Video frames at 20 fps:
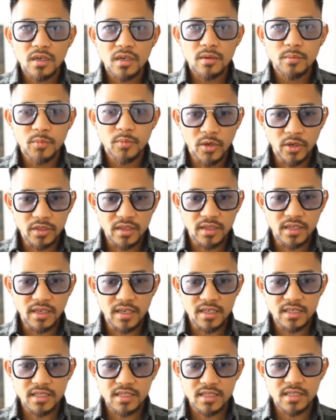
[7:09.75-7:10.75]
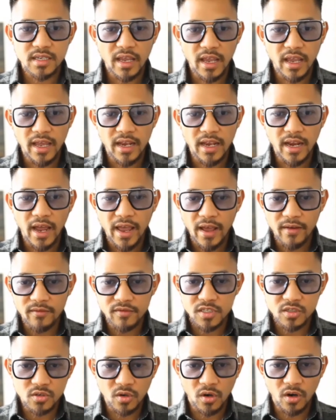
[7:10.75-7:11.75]
put this, and I have
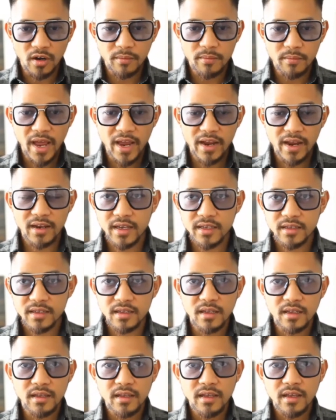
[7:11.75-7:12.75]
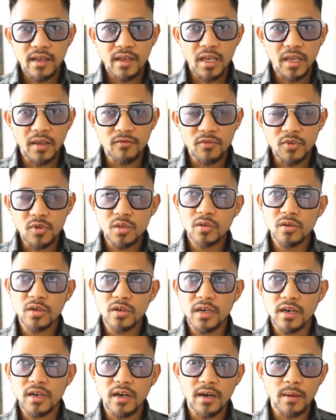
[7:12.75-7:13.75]
strong backlight, if you
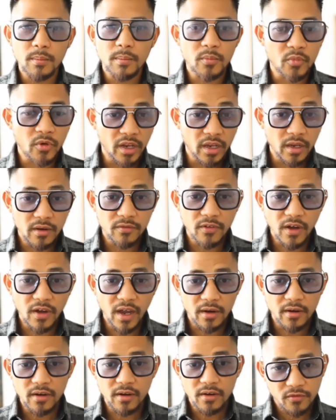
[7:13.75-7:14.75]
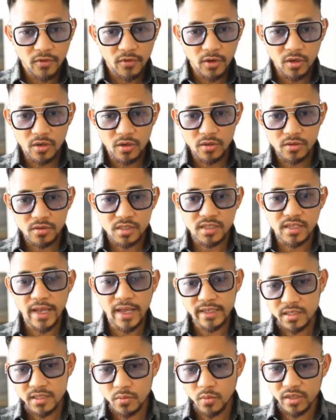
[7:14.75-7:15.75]
look up Ring of Fire photos,
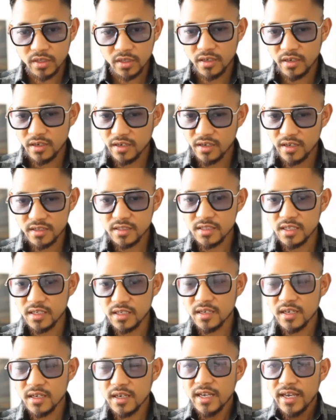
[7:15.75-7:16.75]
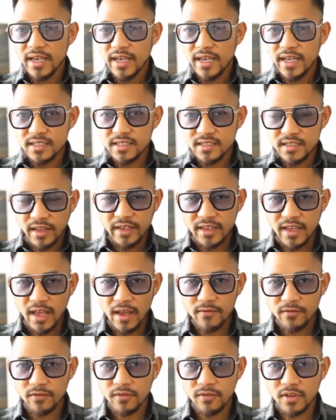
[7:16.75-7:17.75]
that's what you're gonna see. It's like
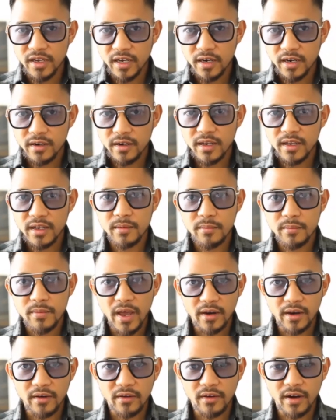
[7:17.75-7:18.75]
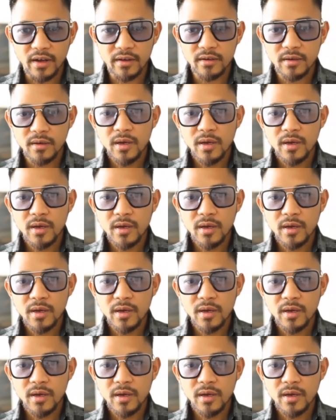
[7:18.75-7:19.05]
that flare in the background,